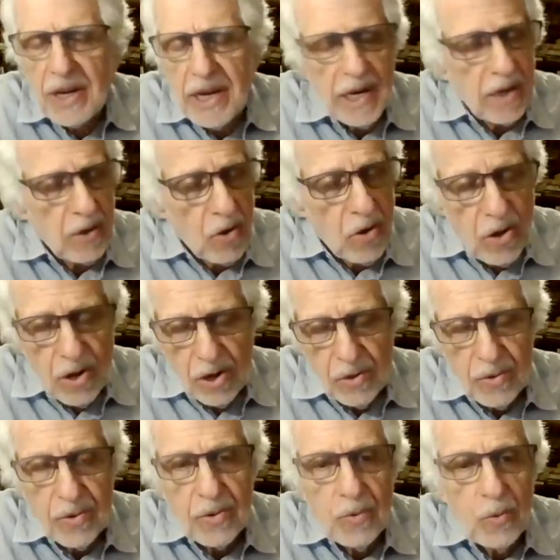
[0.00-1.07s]
at all
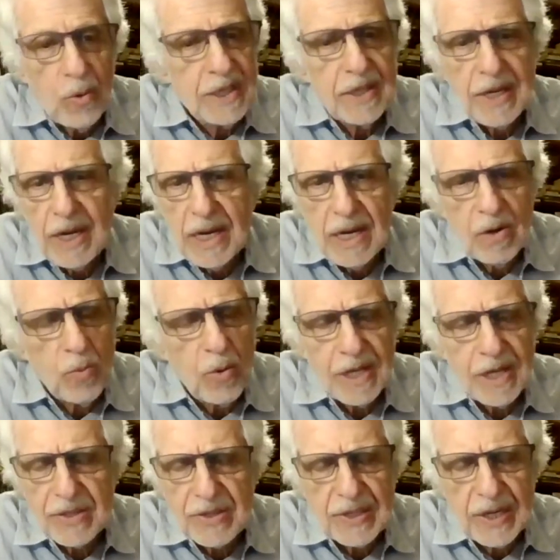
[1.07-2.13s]
what the hell
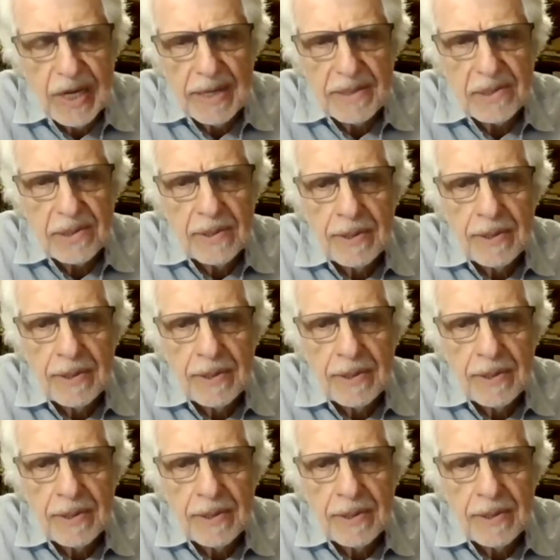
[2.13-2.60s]
one said.